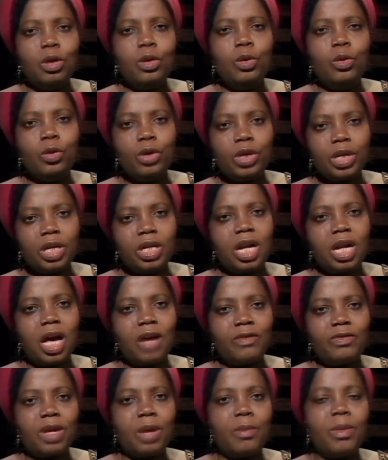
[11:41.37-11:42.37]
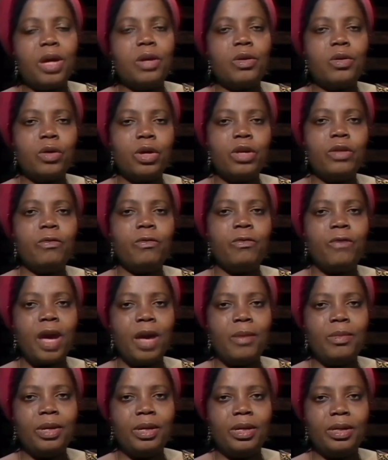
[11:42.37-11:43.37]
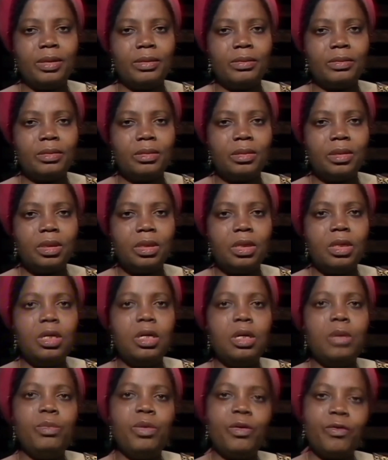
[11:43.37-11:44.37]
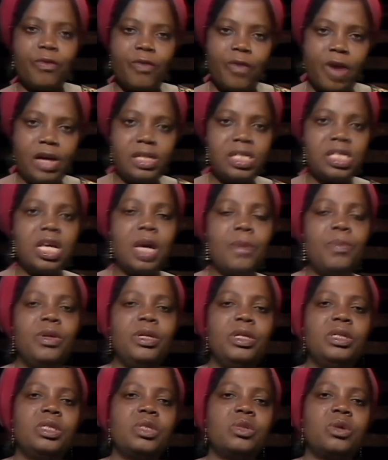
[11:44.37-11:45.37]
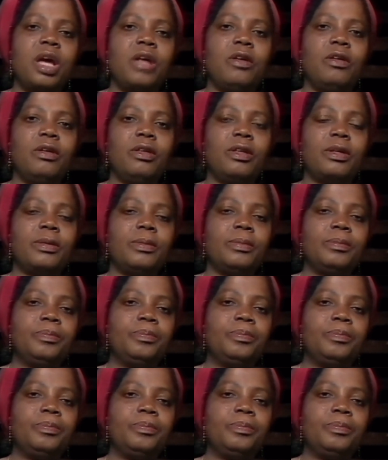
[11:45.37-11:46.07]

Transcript: looking after my growing family, before stepping into another.